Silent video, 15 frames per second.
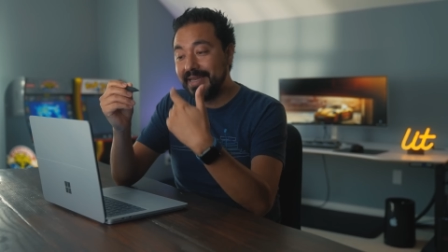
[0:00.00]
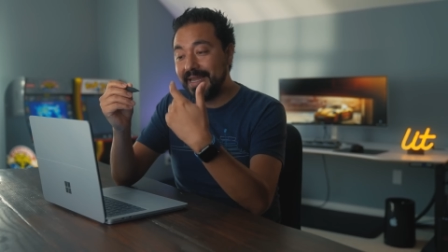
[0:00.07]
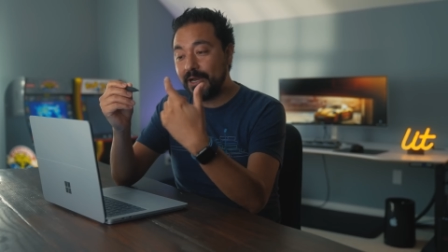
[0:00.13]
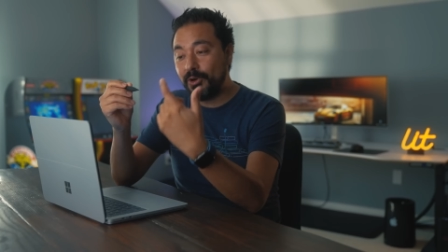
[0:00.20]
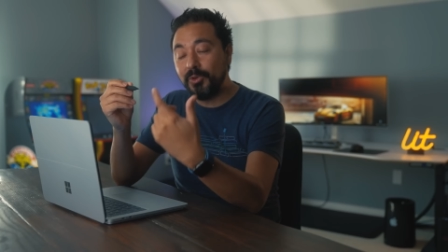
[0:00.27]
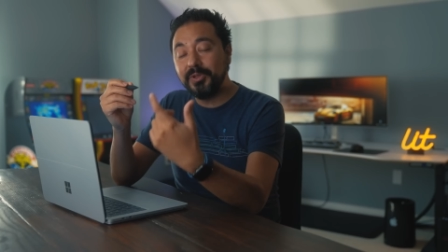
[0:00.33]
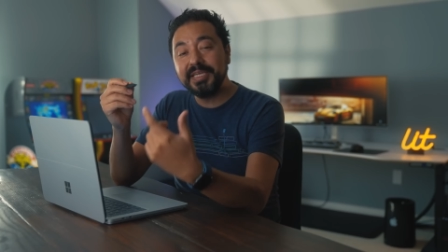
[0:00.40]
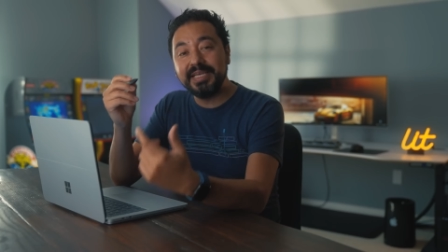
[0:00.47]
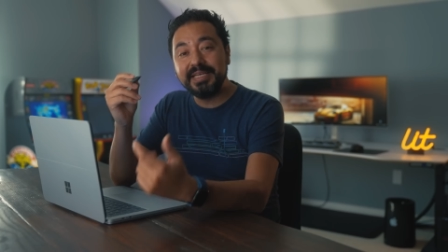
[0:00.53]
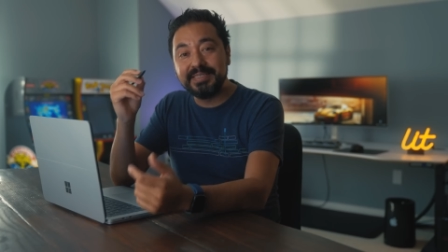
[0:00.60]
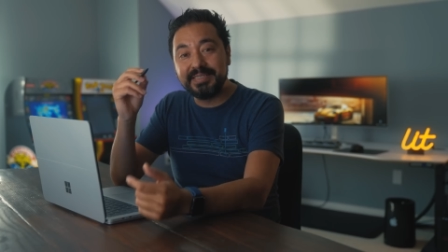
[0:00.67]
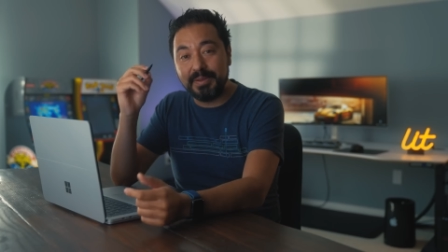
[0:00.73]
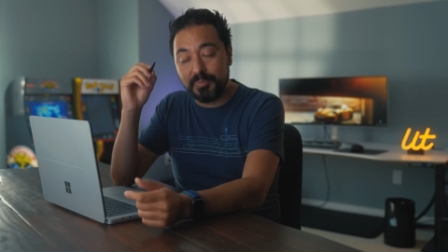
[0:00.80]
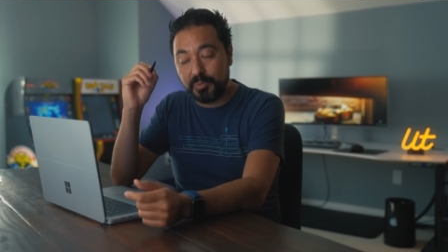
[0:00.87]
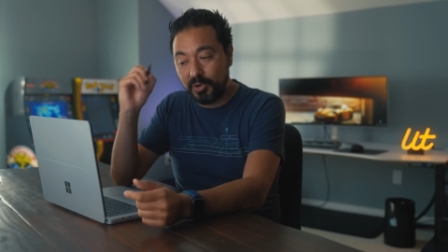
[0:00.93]
not only
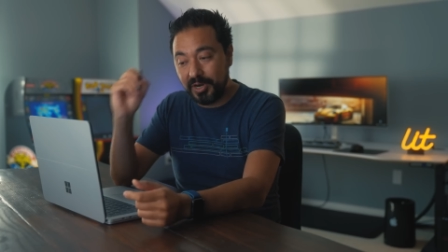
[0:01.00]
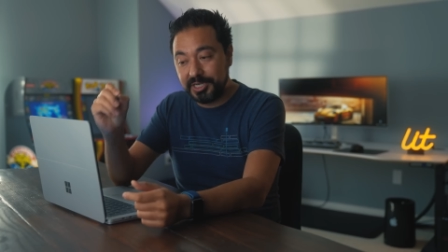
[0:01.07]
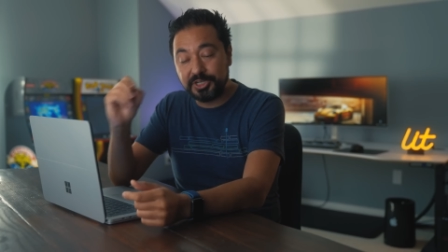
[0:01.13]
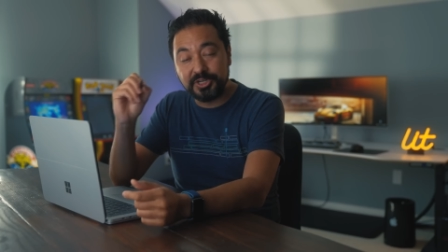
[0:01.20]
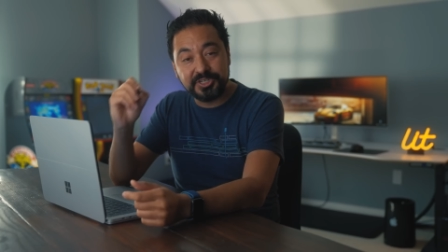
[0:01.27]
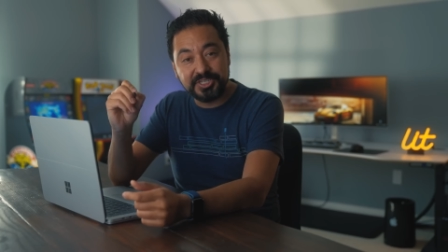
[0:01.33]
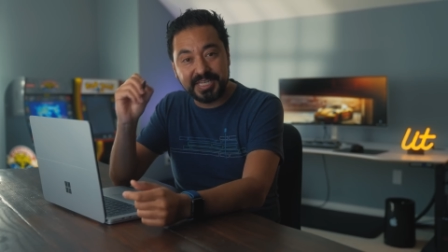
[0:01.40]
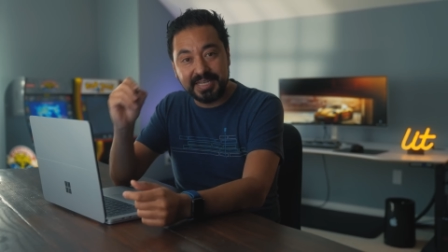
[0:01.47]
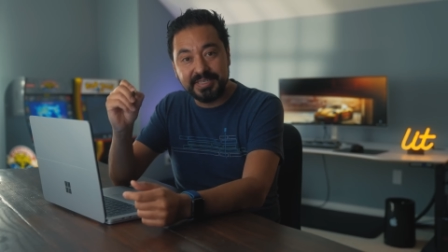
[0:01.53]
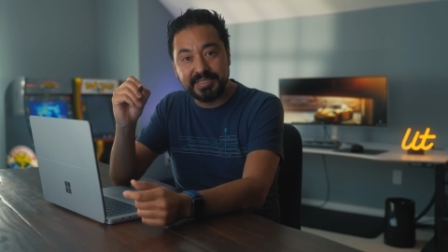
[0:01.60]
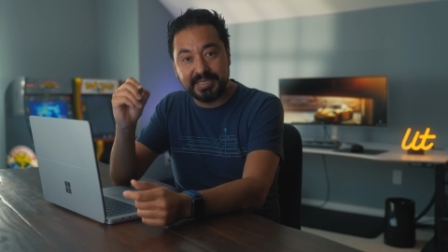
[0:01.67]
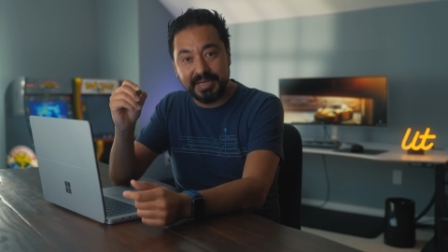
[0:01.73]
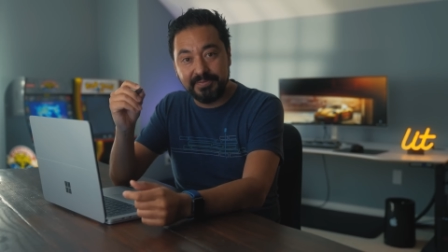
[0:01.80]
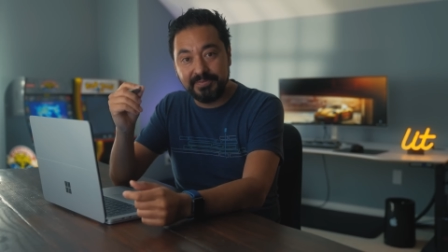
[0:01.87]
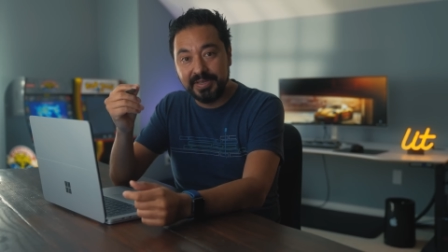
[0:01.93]
is it pressure
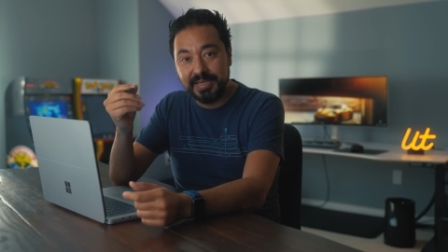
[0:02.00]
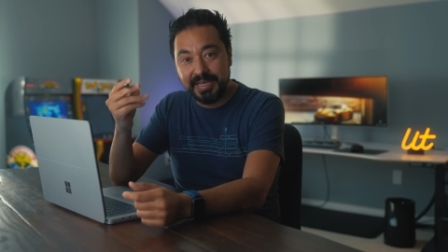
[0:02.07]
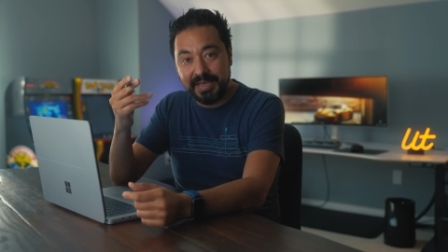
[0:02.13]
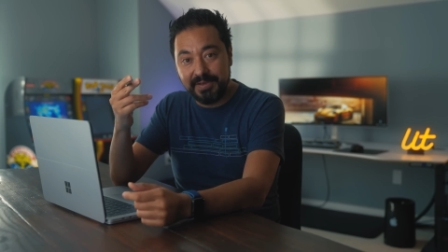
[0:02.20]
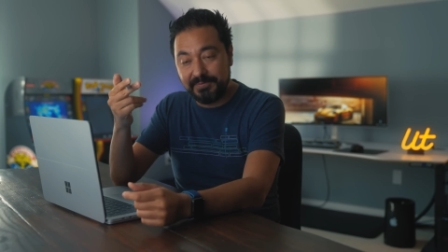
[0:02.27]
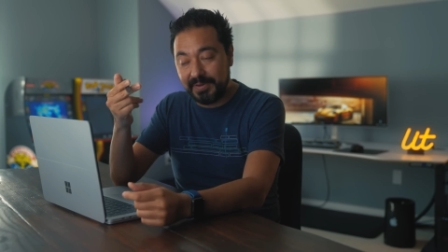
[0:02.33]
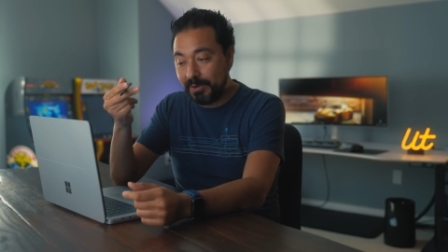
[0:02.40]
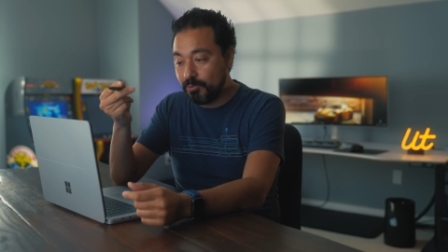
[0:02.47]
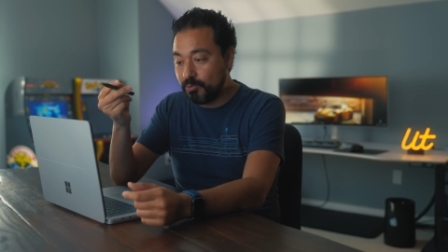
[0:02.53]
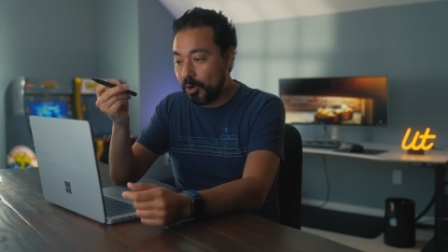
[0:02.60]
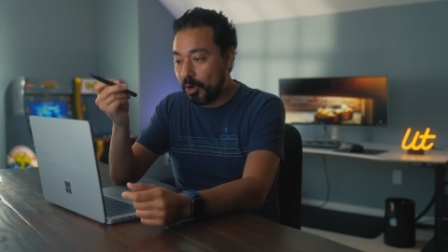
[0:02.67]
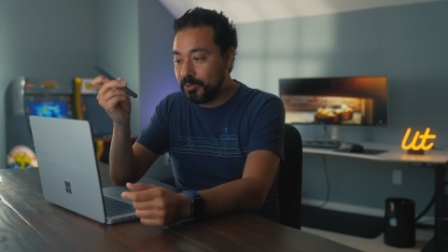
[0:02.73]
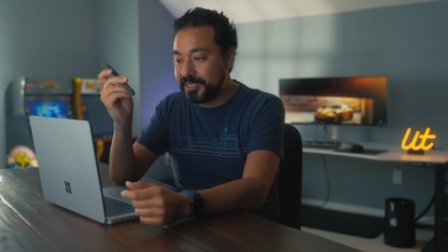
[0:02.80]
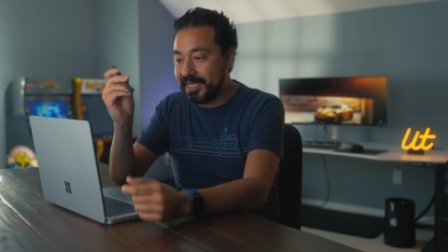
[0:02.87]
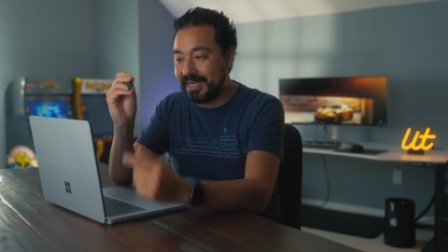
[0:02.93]
sensitive, if I
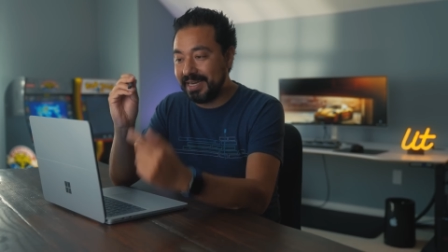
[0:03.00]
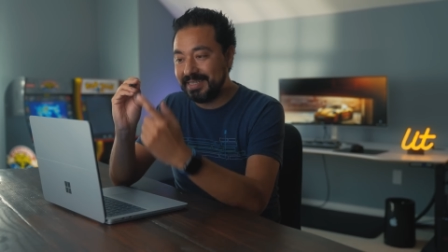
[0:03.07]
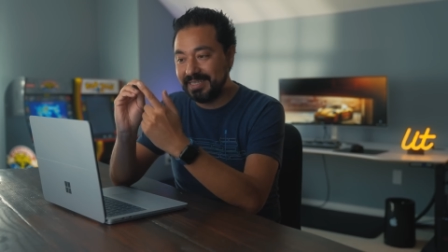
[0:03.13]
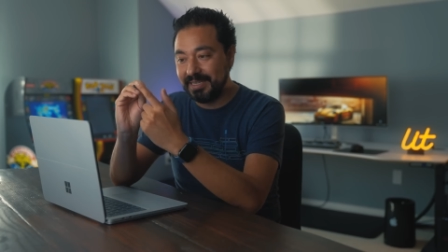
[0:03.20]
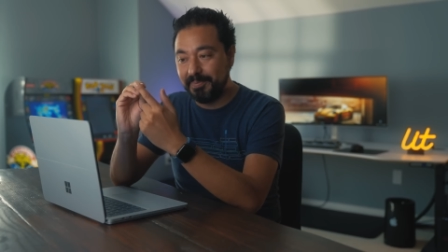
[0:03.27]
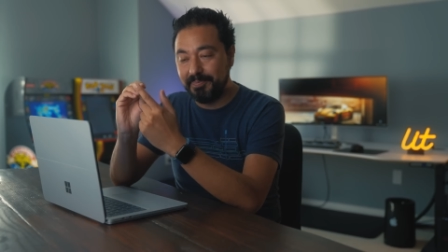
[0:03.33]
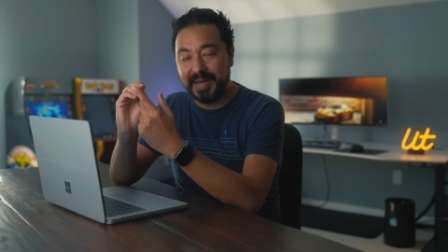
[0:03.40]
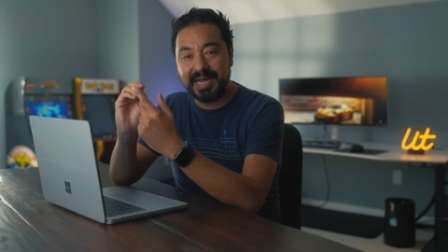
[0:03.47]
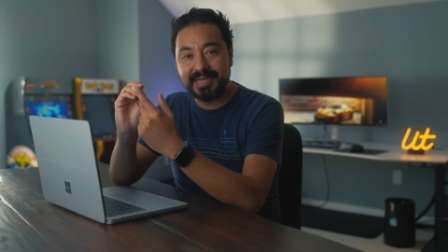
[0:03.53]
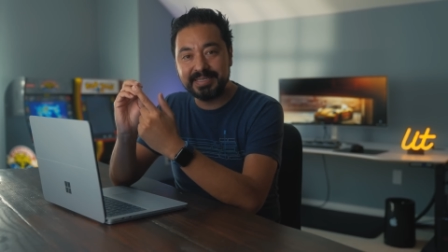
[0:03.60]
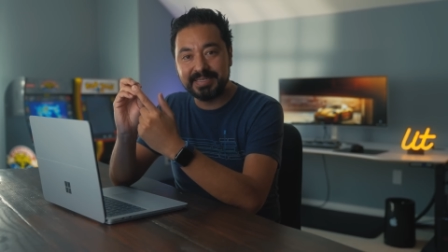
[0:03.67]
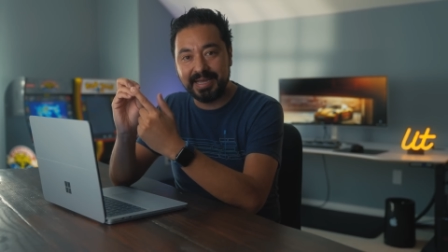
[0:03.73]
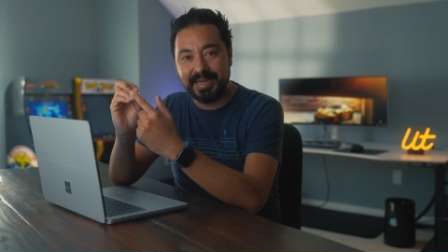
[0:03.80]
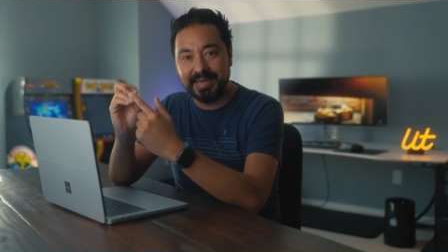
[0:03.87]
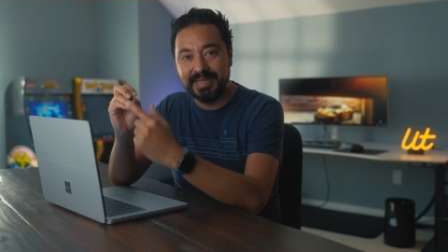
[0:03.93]
rotate it to the
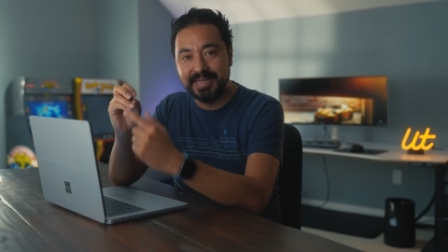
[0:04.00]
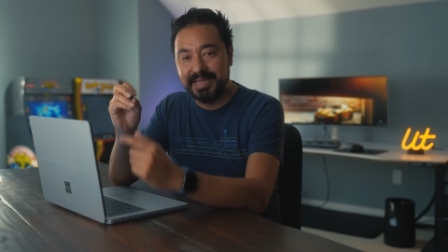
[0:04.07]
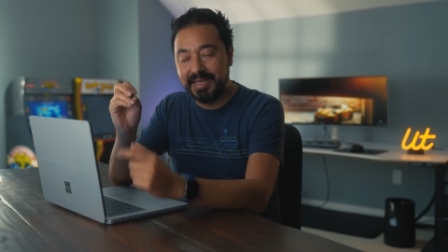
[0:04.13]
backside,